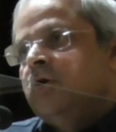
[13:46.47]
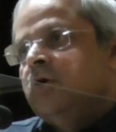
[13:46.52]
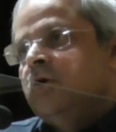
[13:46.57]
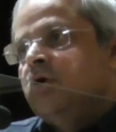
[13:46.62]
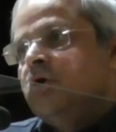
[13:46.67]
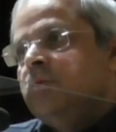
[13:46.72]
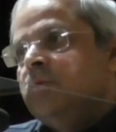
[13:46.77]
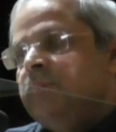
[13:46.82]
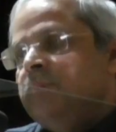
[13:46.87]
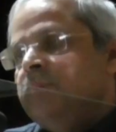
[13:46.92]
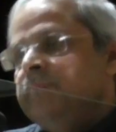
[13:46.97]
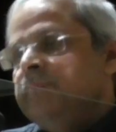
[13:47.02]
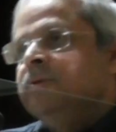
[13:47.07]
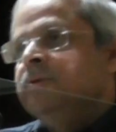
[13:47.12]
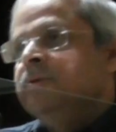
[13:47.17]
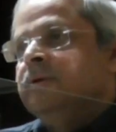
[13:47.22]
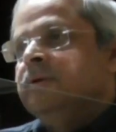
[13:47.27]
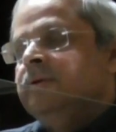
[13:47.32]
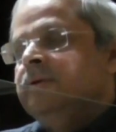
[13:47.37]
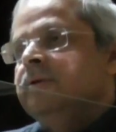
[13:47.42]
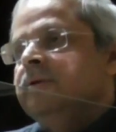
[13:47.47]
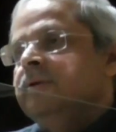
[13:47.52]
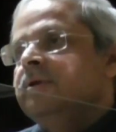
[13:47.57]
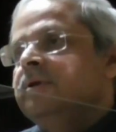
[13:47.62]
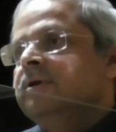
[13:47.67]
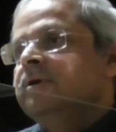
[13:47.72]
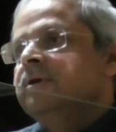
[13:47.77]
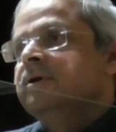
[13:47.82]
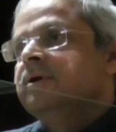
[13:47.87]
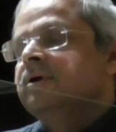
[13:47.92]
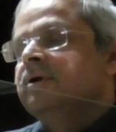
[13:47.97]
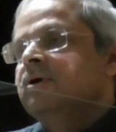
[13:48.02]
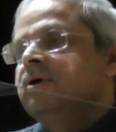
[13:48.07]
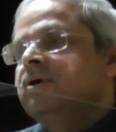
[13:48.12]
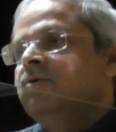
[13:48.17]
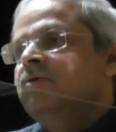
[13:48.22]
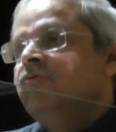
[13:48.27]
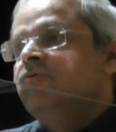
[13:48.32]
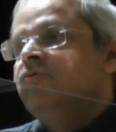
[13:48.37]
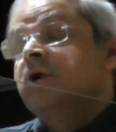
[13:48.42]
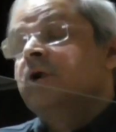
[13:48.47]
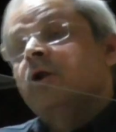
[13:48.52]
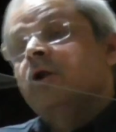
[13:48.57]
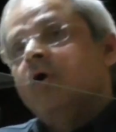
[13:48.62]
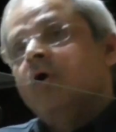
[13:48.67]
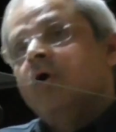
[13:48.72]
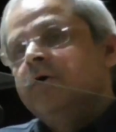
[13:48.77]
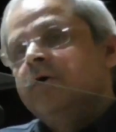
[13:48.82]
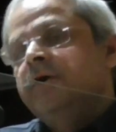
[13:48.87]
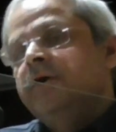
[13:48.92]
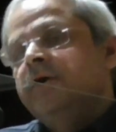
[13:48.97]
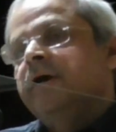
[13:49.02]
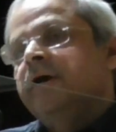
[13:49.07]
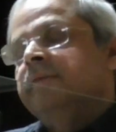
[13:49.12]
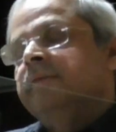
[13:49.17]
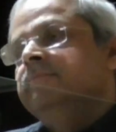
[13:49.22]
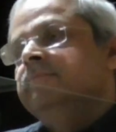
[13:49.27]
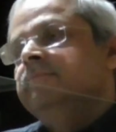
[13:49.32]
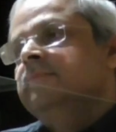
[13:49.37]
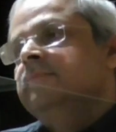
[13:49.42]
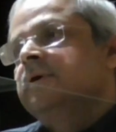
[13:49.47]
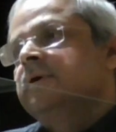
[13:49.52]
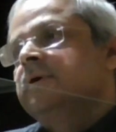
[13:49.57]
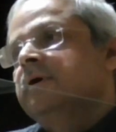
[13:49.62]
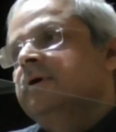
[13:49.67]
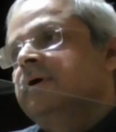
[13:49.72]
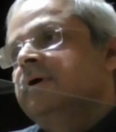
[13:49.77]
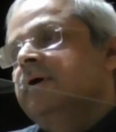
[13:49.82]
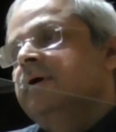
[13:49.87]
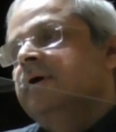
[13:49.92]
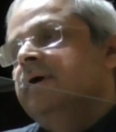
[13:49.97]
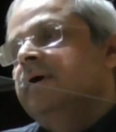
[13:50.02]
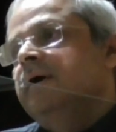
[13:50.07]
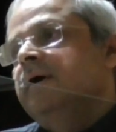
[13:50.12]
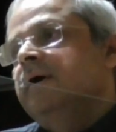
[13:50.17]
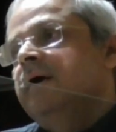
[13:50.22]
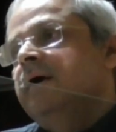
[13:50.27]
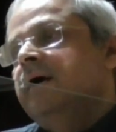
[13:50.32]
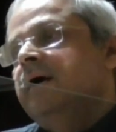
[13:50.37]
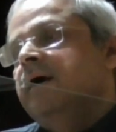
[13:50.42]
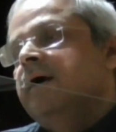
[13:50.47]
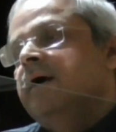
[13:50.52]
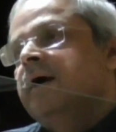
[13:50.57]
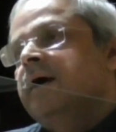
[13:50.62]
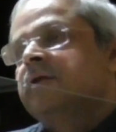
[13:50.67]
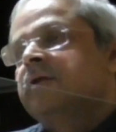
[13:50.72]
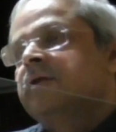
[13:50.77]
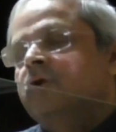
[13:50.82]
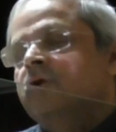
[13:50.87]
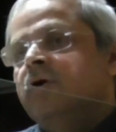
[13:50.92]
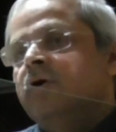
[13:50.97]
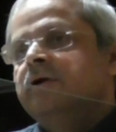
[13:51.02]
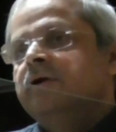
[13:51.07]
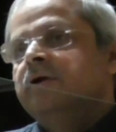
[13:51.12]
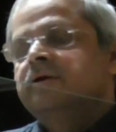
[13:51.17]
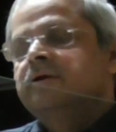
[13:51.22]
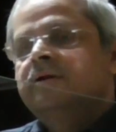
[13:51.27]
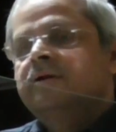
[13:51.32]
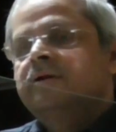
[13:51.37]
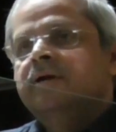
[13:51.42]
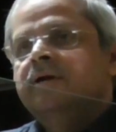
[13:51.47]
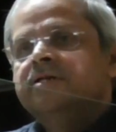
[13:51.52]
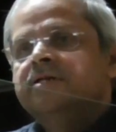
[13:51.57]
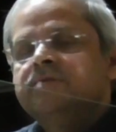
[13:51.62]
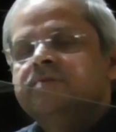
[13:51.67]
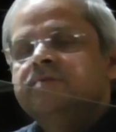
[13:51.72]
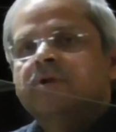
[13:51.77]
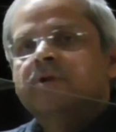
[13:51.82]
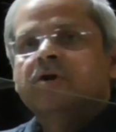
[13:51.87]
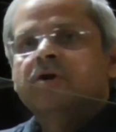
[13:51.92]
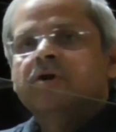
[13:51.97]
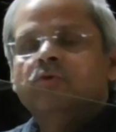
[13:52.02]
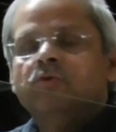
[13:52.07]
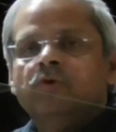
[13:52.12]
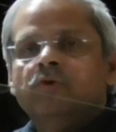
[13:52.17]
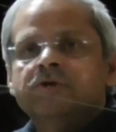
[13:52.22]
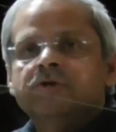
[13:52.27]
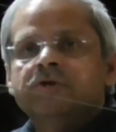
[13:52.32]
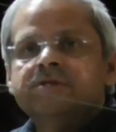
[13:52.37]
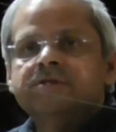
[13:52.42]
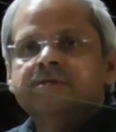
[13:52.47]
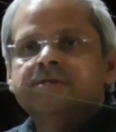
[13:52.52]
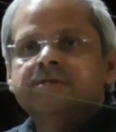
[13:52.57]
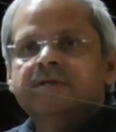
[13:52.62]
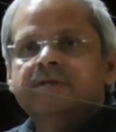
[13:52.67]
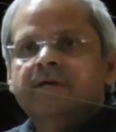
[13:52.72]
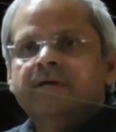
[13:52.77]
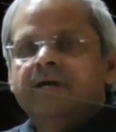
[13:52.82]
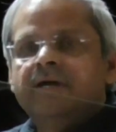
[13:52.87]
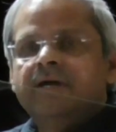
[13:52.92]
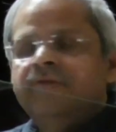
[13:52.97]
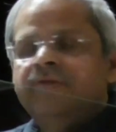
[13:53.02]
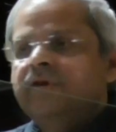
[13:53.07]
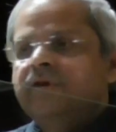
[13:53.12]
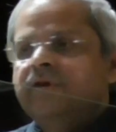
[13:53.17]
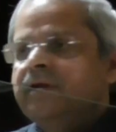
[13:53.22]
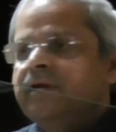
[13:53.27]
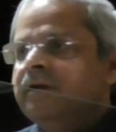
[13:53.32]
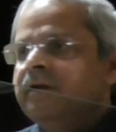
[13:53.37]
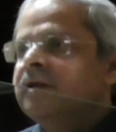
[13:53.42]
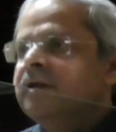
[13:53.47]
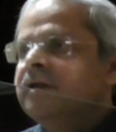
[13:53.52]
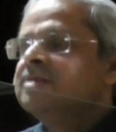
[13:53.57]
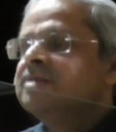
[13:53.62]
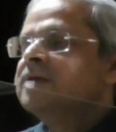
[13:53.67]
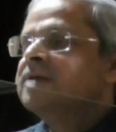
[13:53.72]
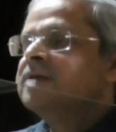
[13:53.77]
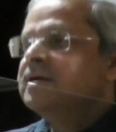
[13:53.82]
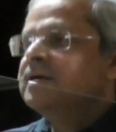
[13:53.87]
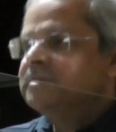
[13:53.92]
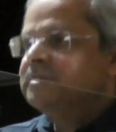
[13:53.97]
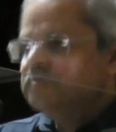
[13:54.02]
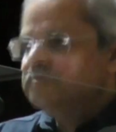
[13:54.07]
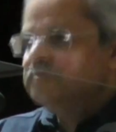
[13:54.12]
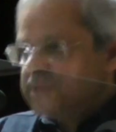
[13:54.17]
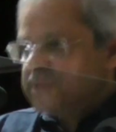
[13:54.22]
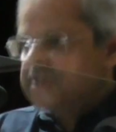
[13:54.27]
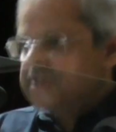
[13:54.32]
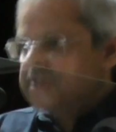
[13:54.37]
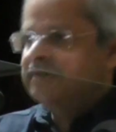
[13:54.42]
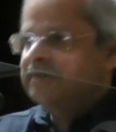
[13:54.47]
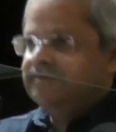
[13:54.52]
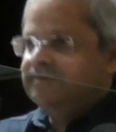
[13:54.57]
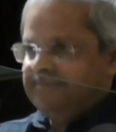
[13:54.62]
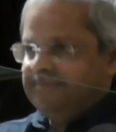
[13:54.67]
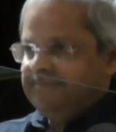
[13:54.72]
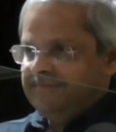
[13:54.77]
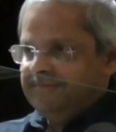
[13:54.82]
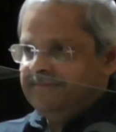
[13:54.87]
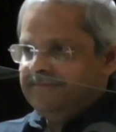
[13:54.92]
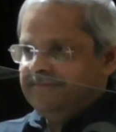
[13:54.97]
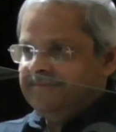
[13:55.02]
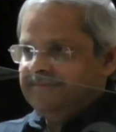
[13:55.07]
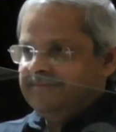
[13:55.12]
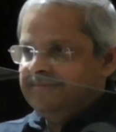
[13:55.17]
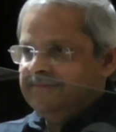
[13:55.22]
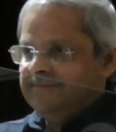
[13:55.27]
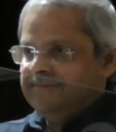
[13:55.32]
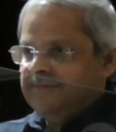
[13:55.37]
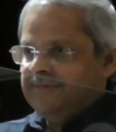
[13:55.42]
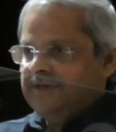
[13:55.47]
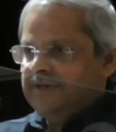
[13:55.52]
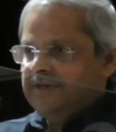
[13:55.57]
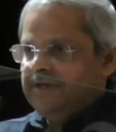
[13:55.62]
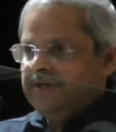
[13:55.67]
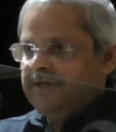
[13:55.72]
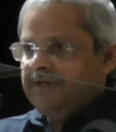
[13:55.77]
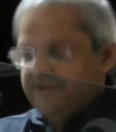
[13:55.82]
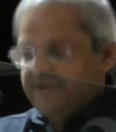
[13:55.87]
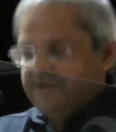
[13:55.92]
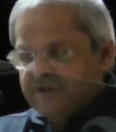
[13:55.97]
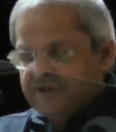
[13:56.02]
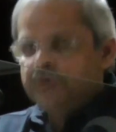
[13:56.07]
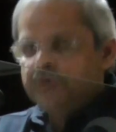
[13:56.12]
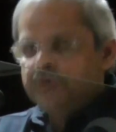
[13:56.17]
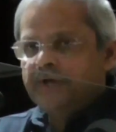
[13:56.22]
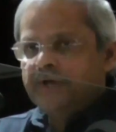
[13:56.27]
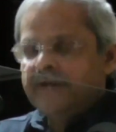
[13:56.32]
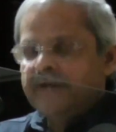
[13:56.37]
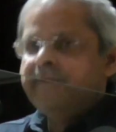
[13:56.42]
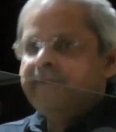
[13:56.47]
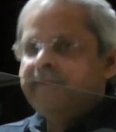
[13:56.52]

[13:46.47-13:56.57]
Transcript: people for a long time had thought that Narasimha Rao was a very indecisive person. Even today,